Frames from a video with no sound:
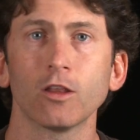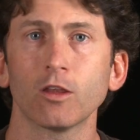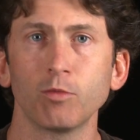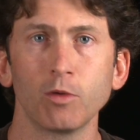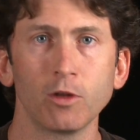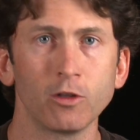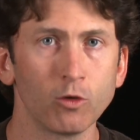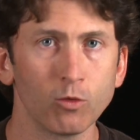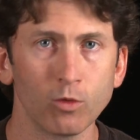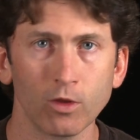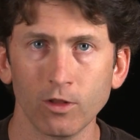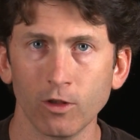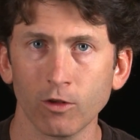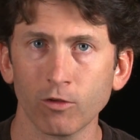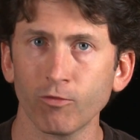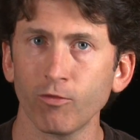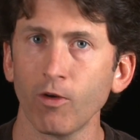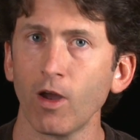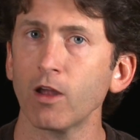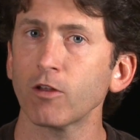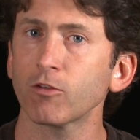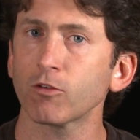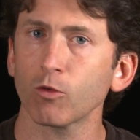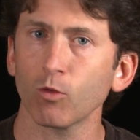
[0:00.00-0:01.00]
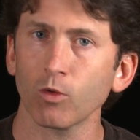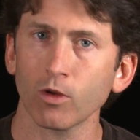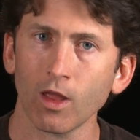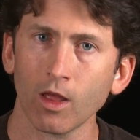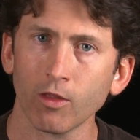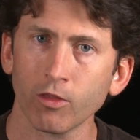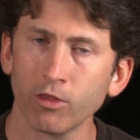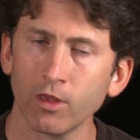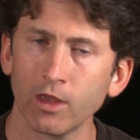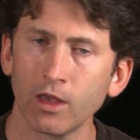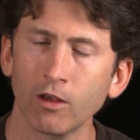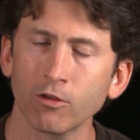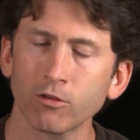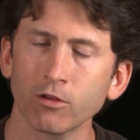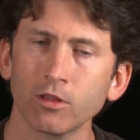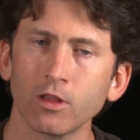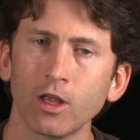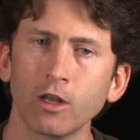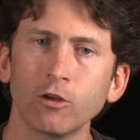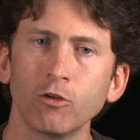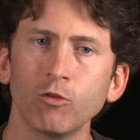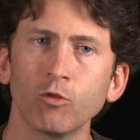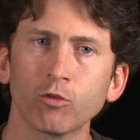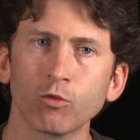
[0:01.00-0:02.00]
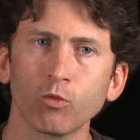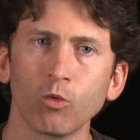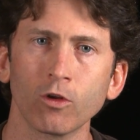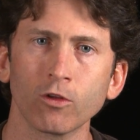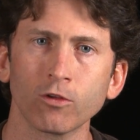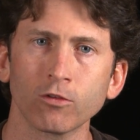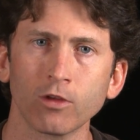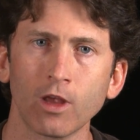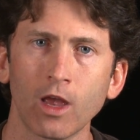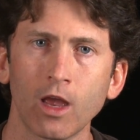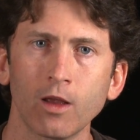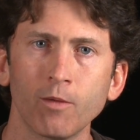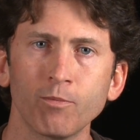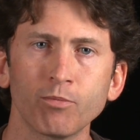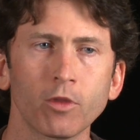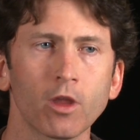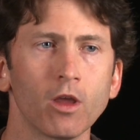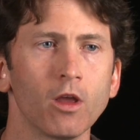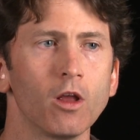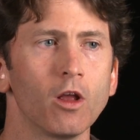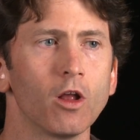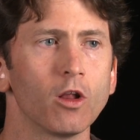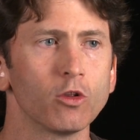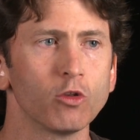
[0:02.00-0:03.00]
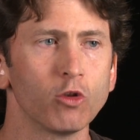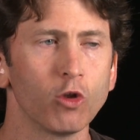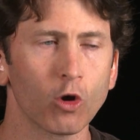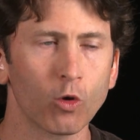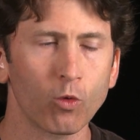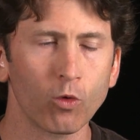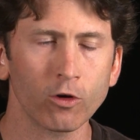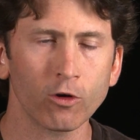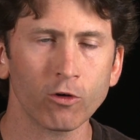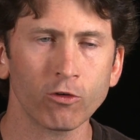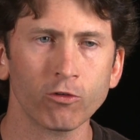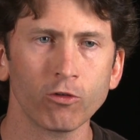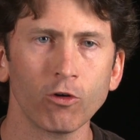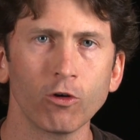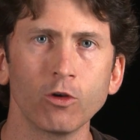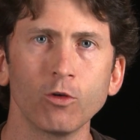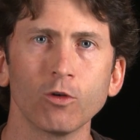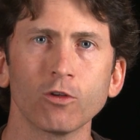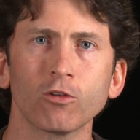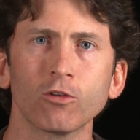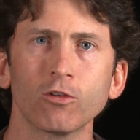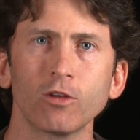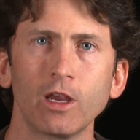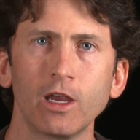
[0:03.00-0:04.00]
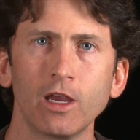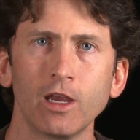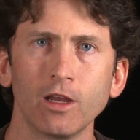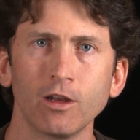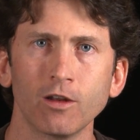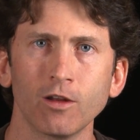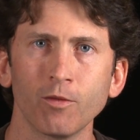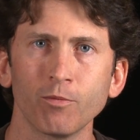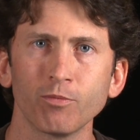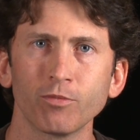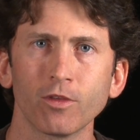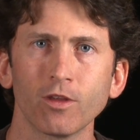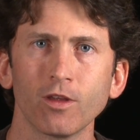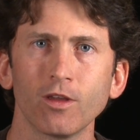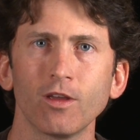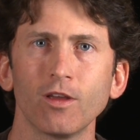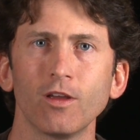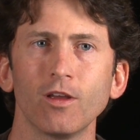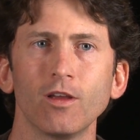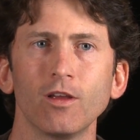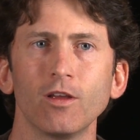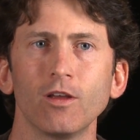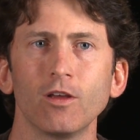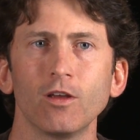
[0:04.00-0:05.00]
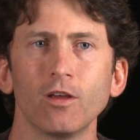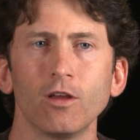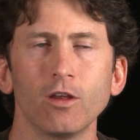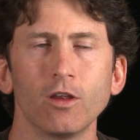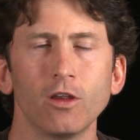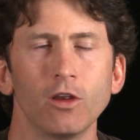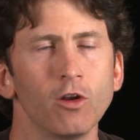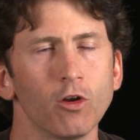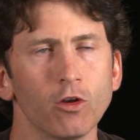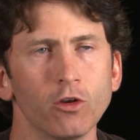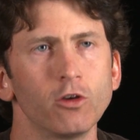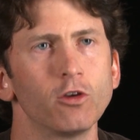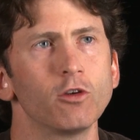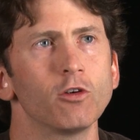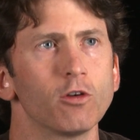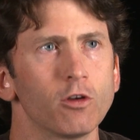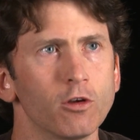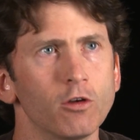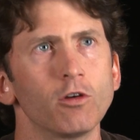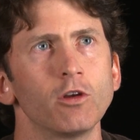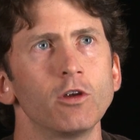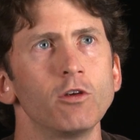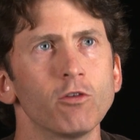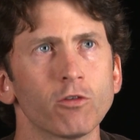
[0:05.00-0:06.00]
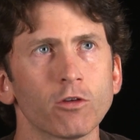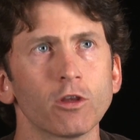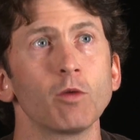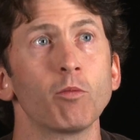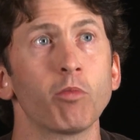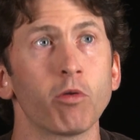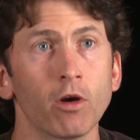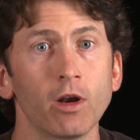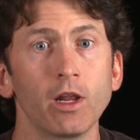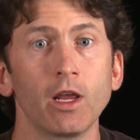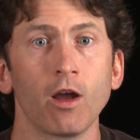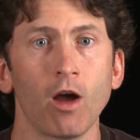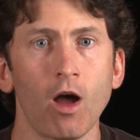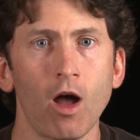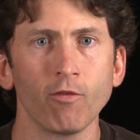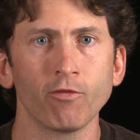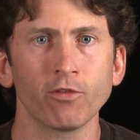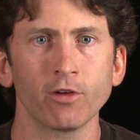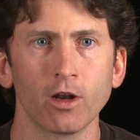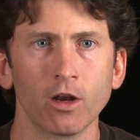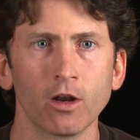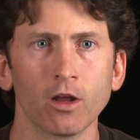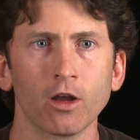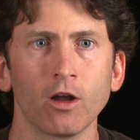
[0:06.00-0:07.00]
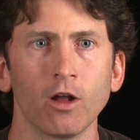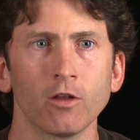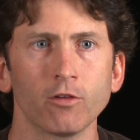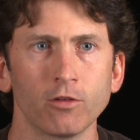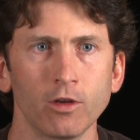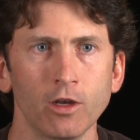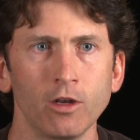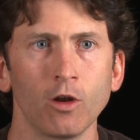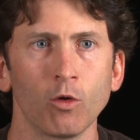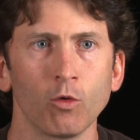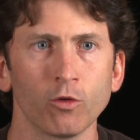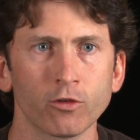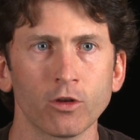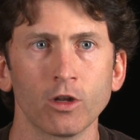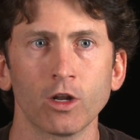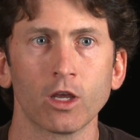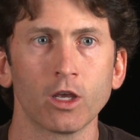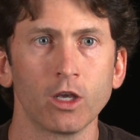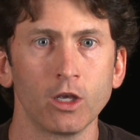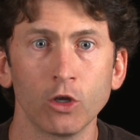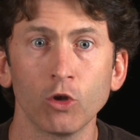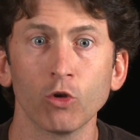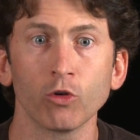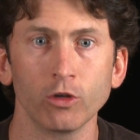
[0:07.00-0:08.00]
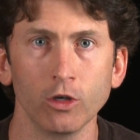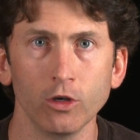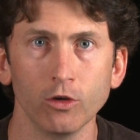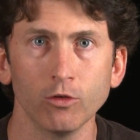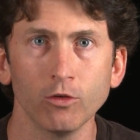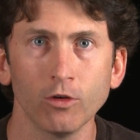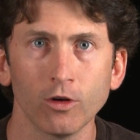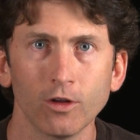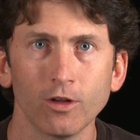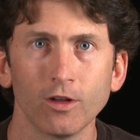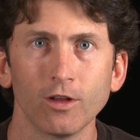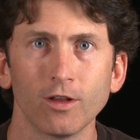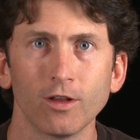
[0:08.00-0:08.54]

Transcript: to be doing these fights or that things, and then you just want to say, "Look, we're going to show you a scene. You know, you're, you're usually pretty confident in a cutscene. No one's going to kill you."